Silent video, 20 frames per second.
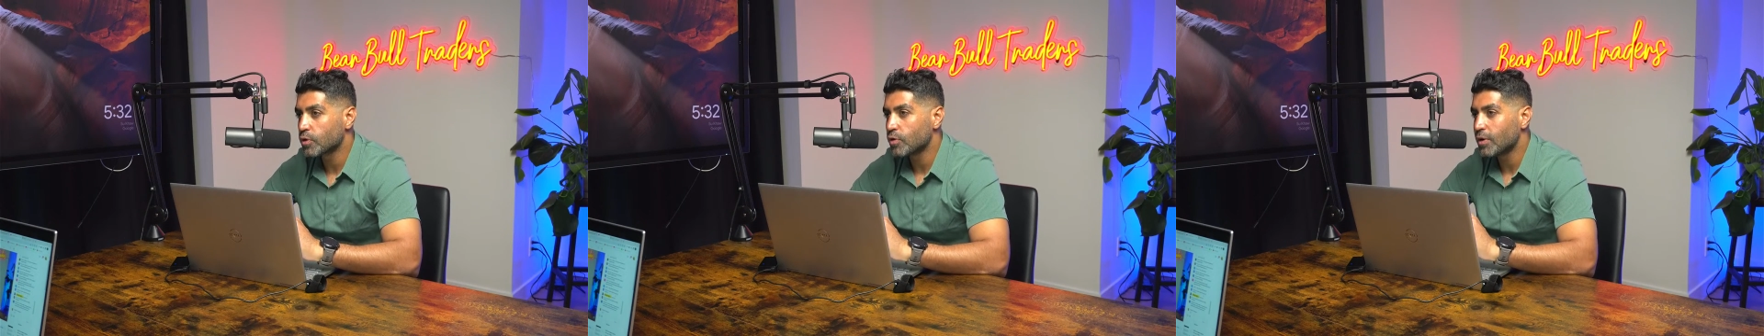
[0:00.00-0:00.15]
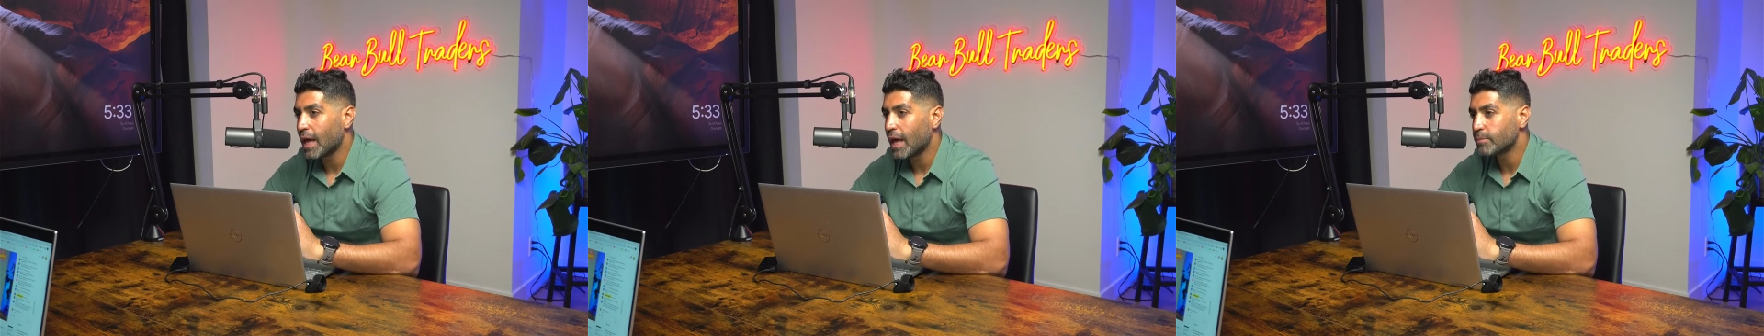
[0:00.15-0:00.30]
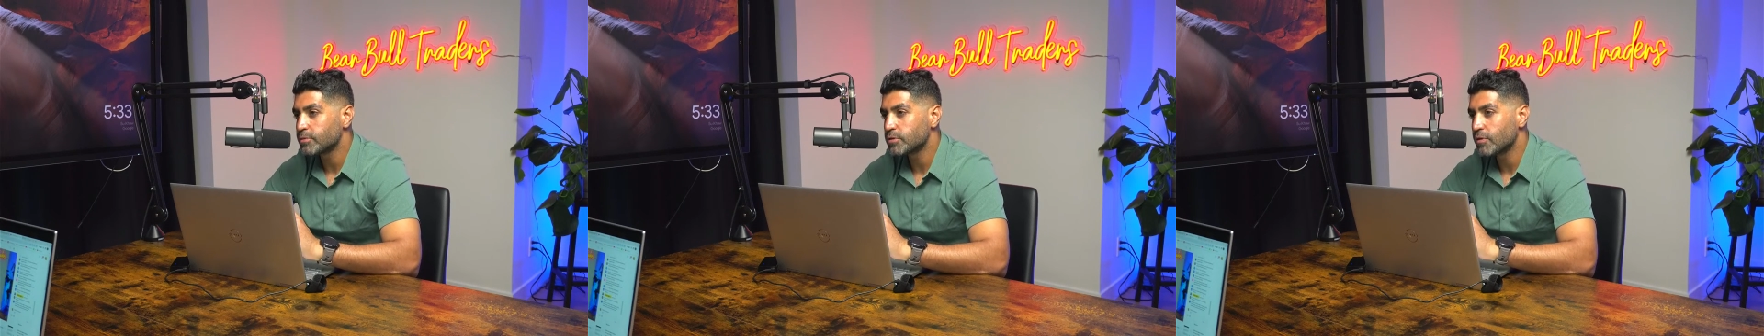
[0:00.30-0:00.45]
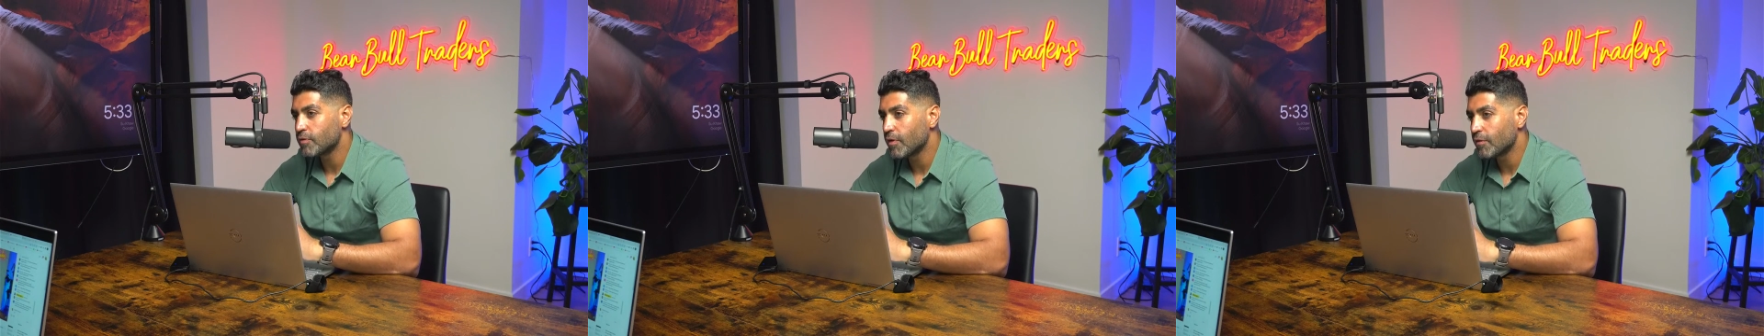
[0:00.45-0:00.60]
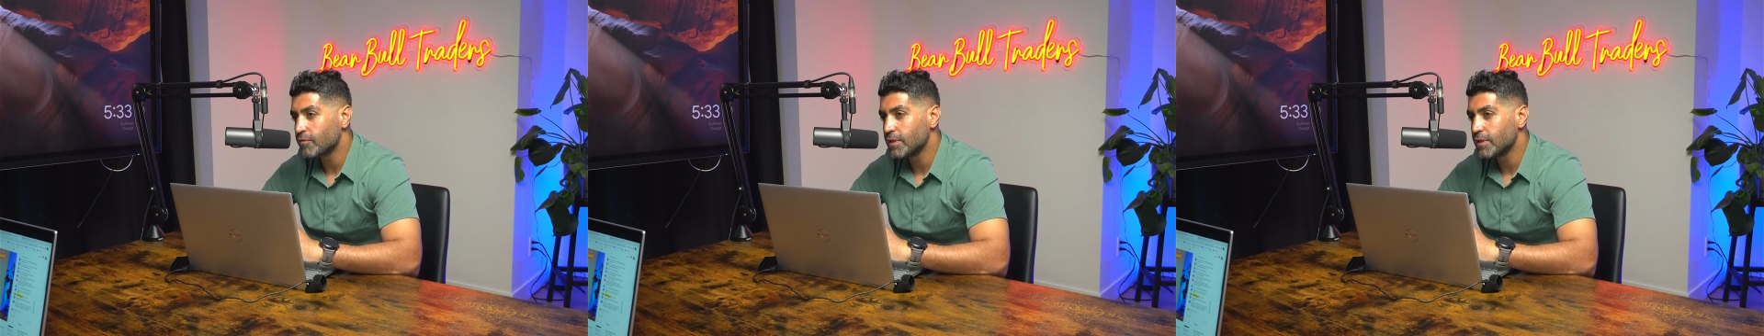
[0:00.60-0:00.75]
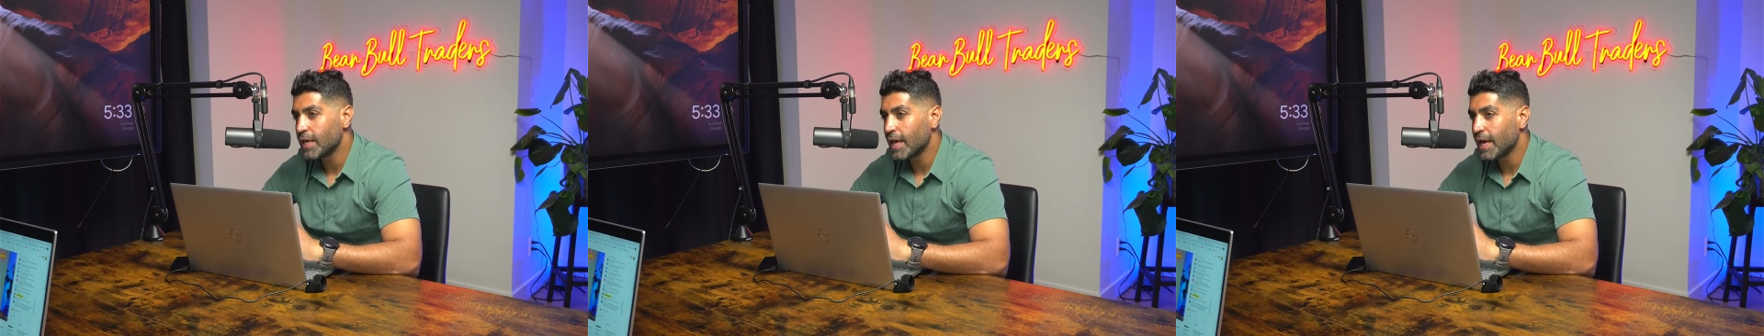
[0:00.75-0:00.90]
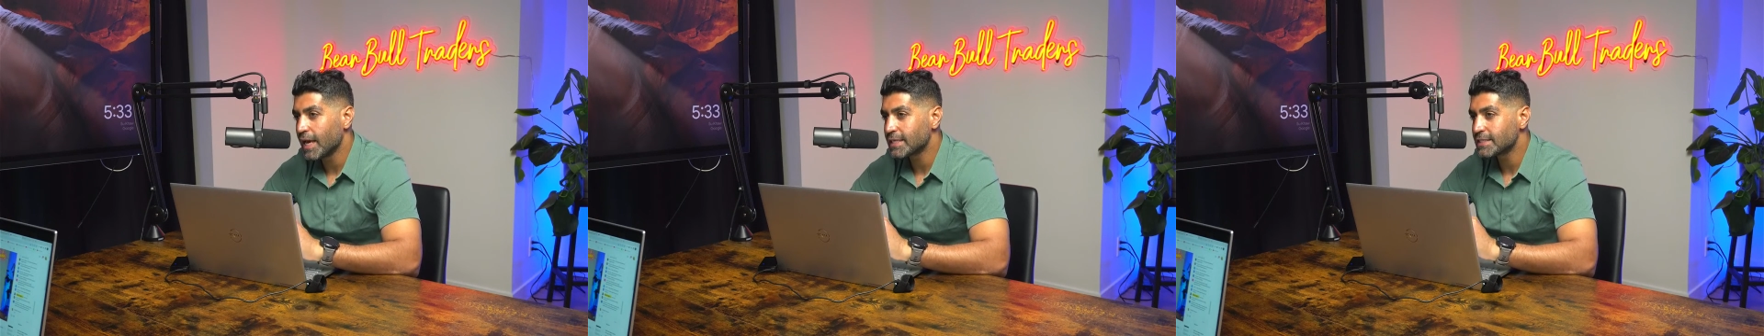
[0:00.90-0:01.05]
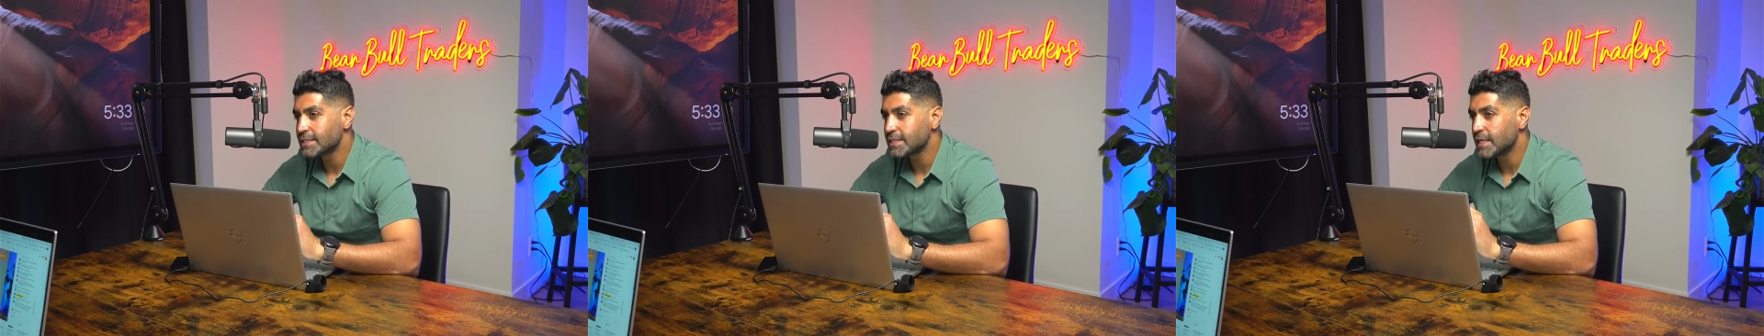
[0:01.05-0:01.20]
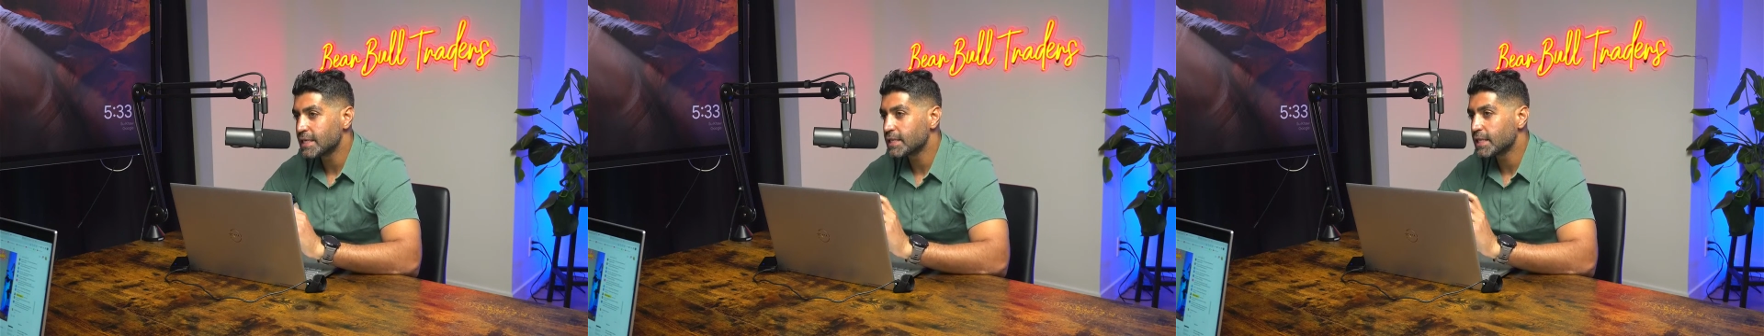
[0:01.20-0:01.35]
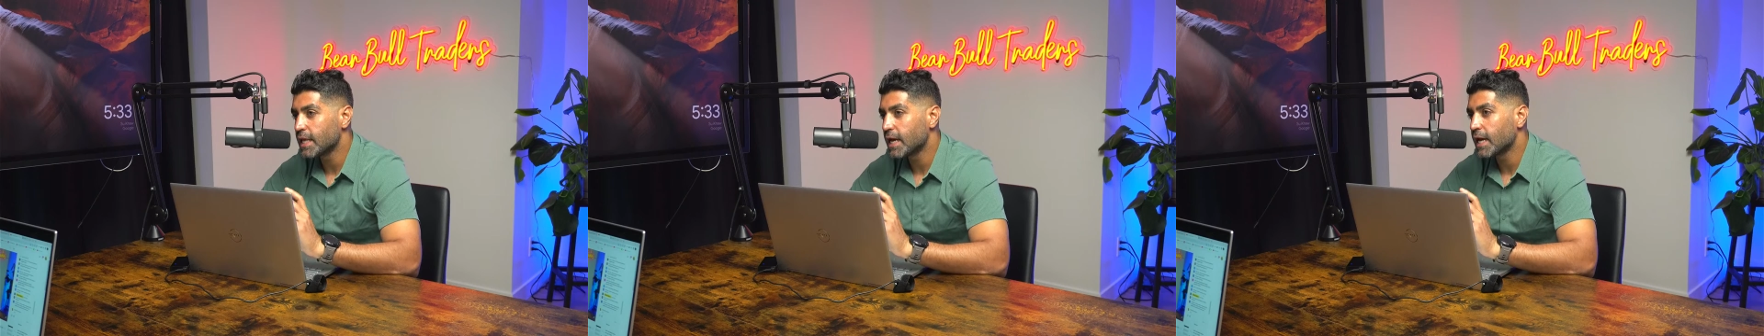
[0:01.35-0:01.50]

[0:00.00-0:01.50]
collapse of FTX and